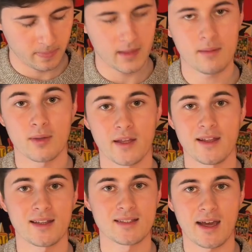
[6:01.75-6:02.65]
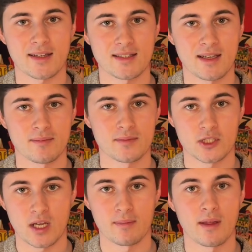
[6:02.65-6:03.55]
and play that exact same
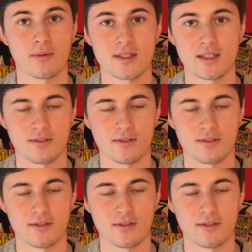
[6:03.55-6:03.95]
shape that we did